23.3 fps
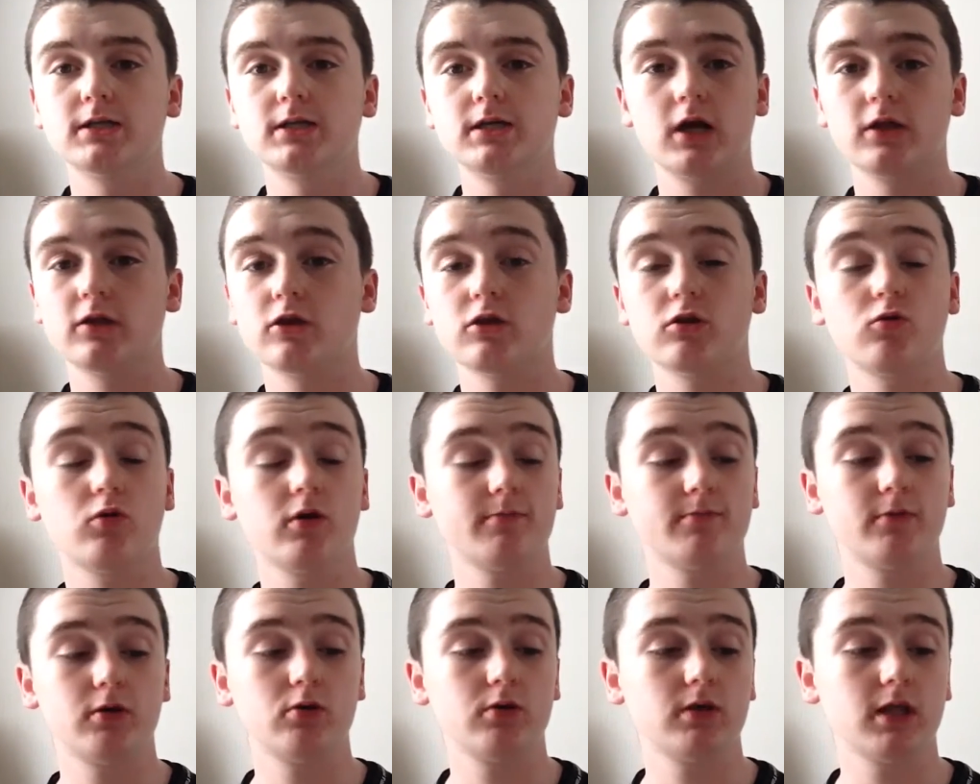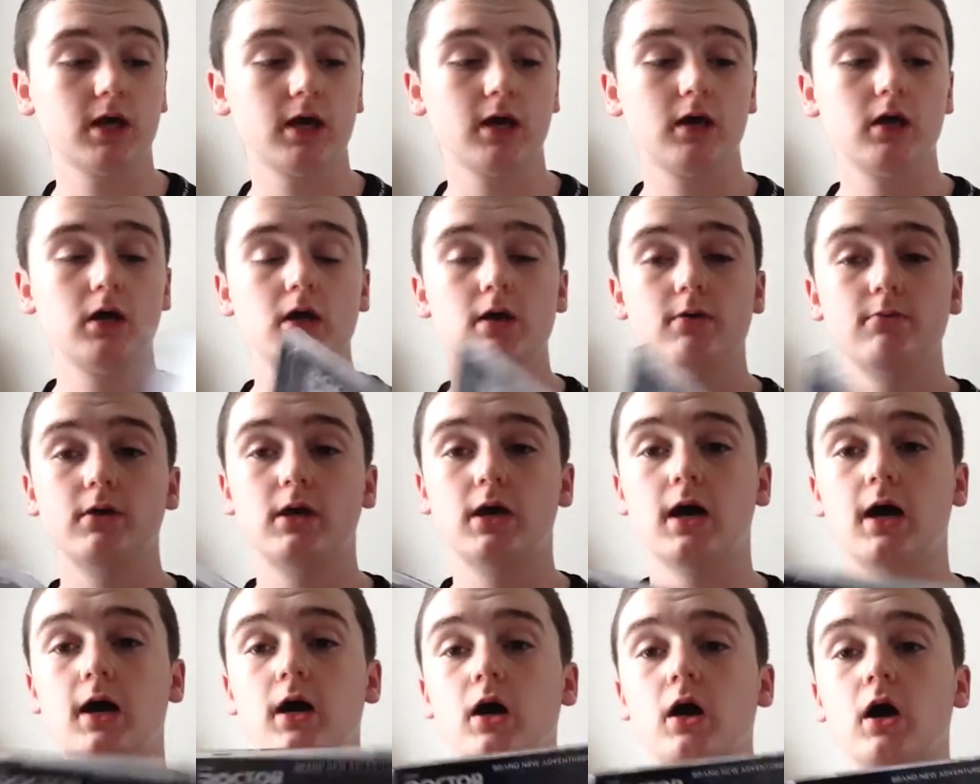I don't know why I'm doing that. But
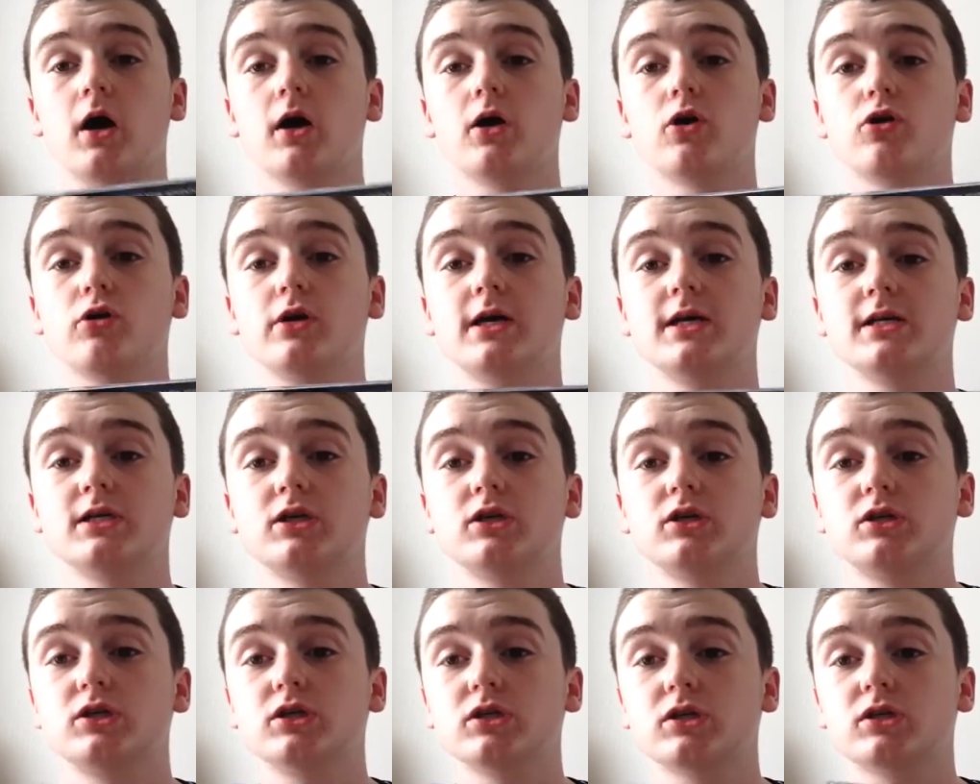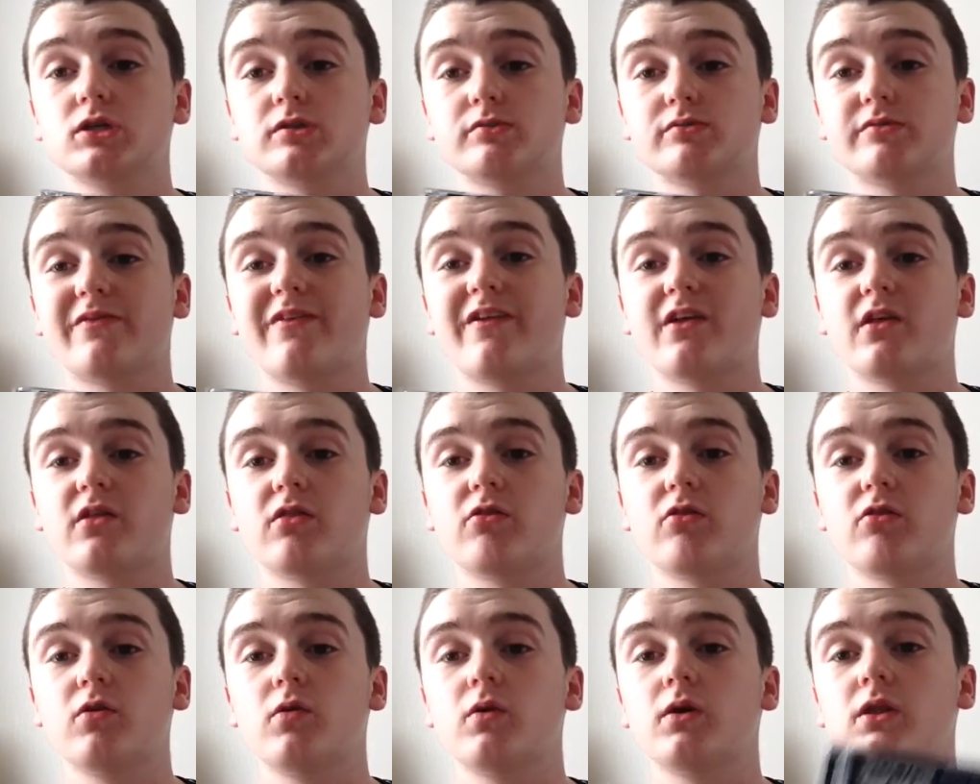yeah, I got this just because I was flicking
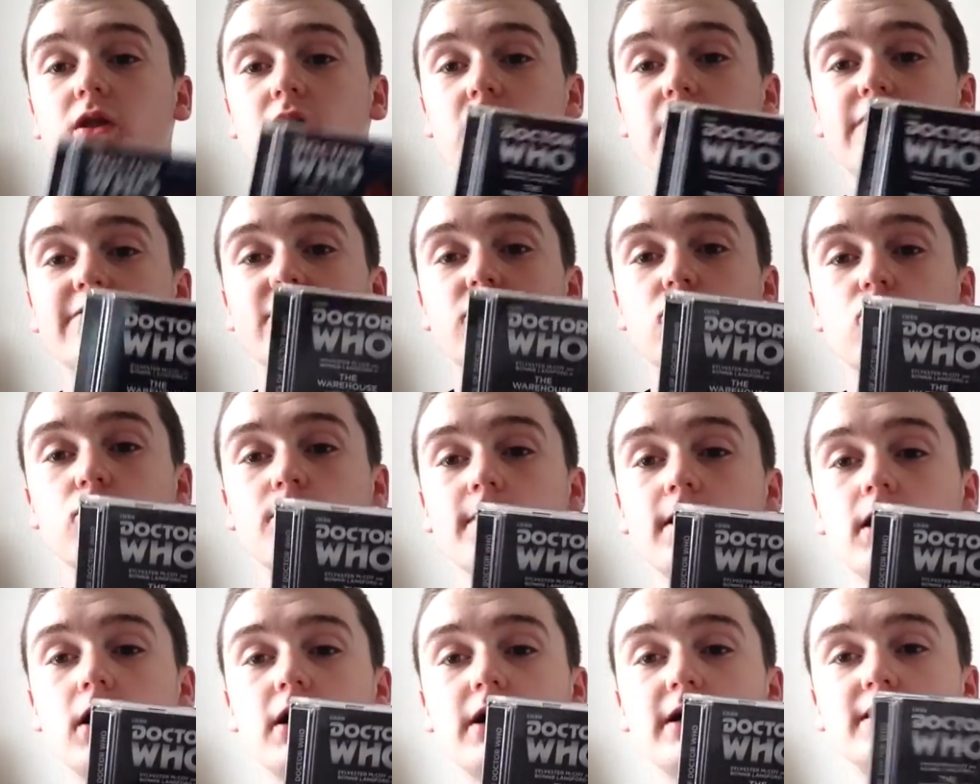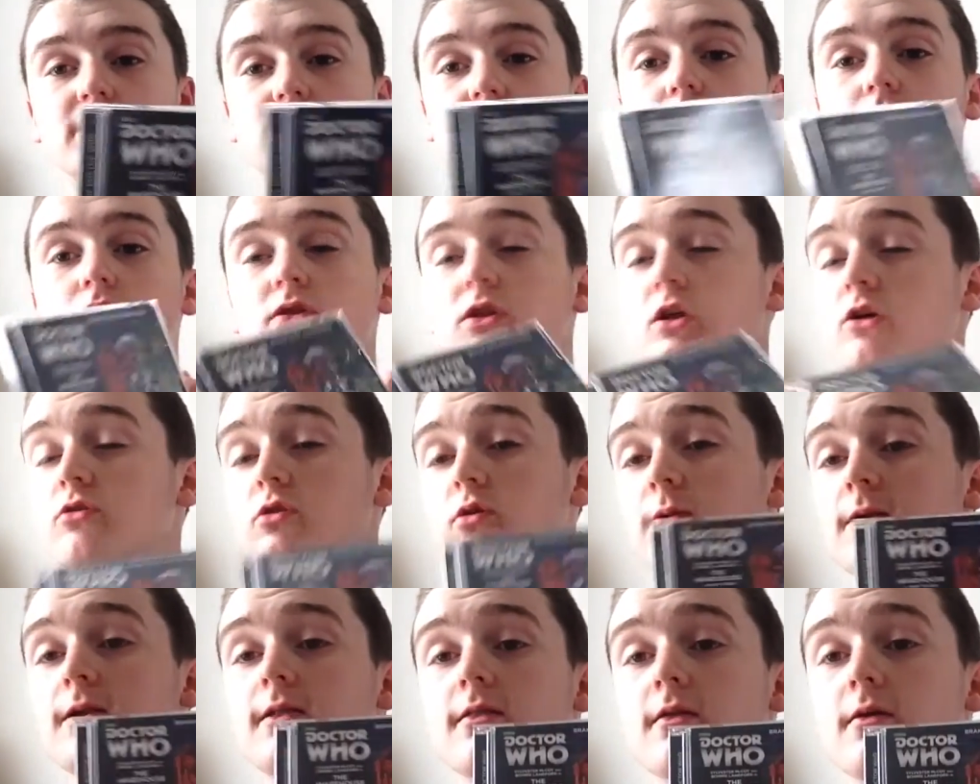through and the cover caught my eye, so don't
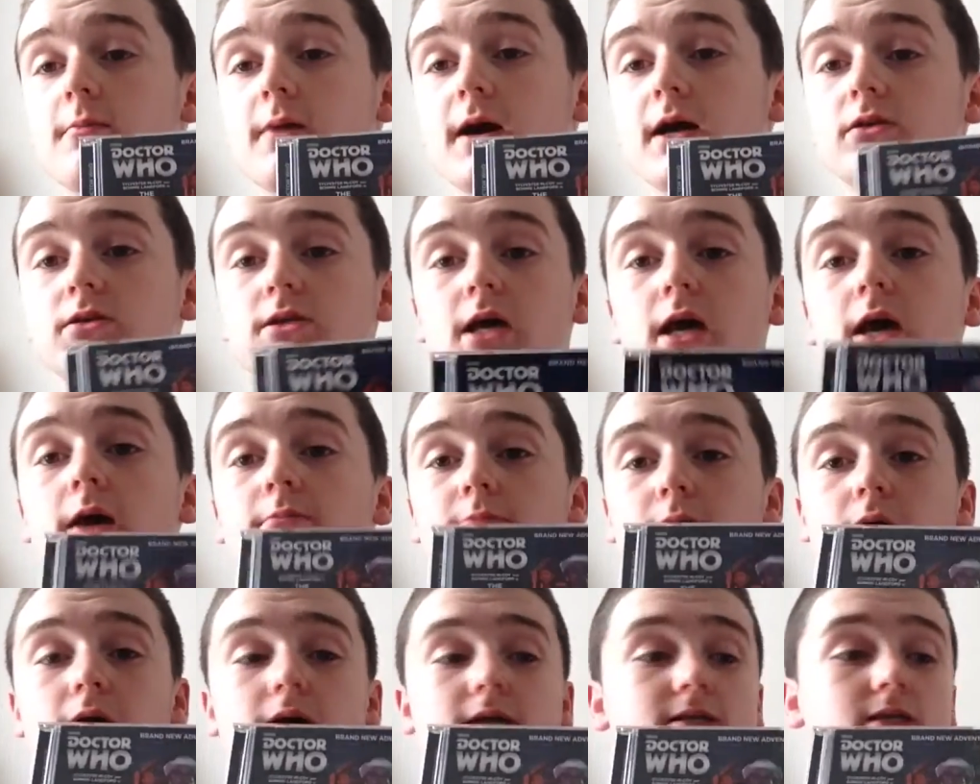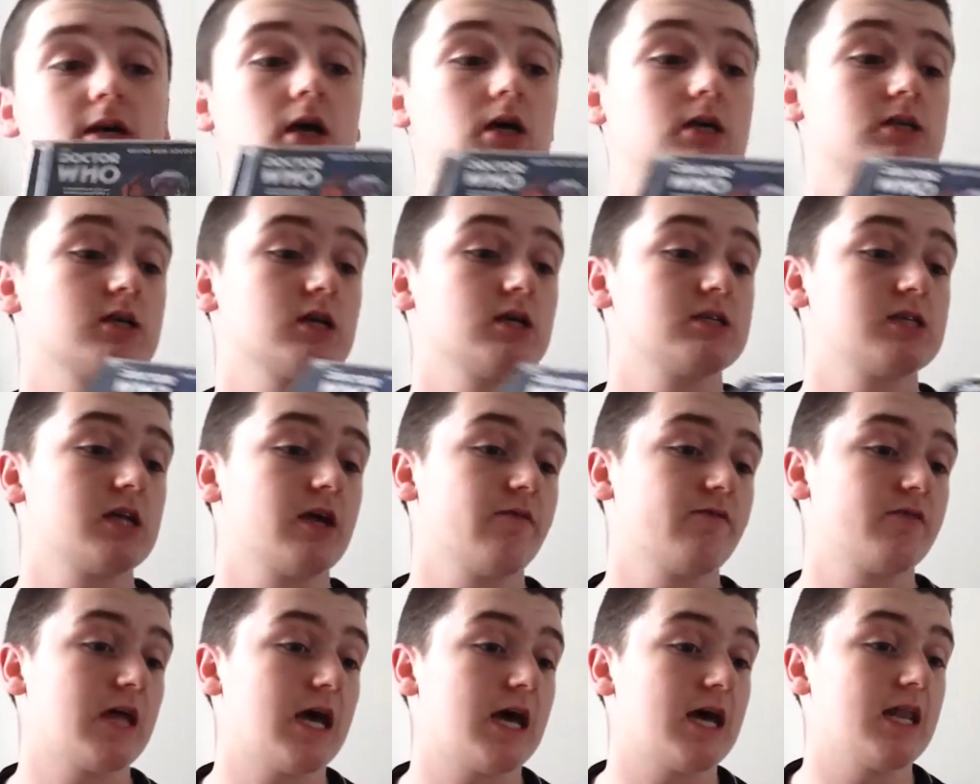know anything about it. But yes, excited to
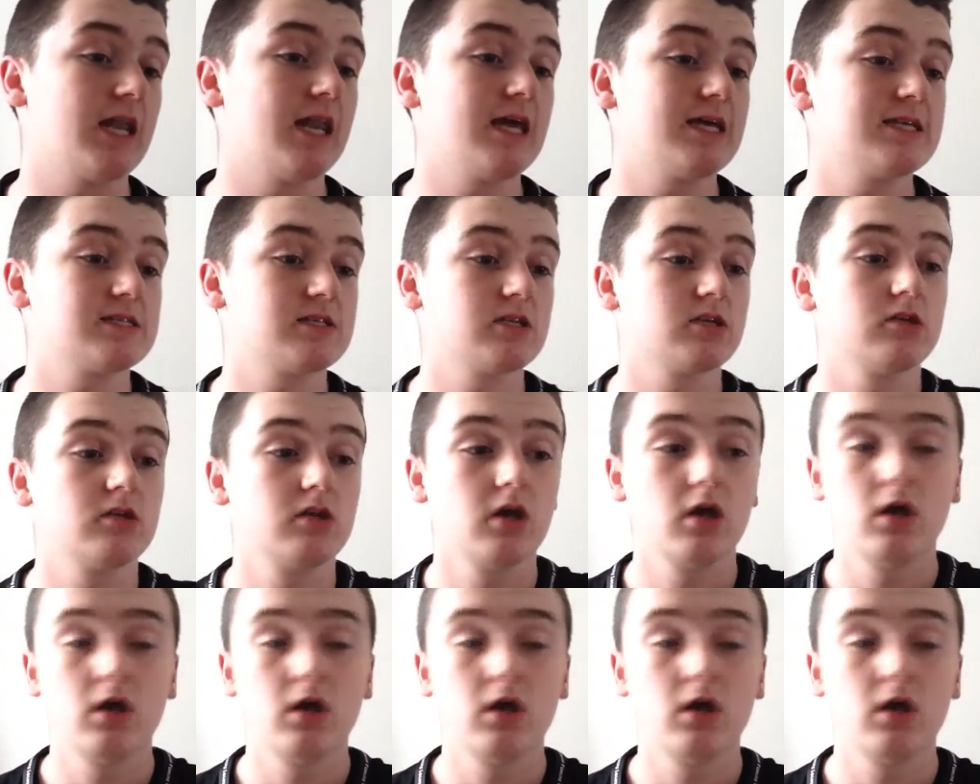give that a listen.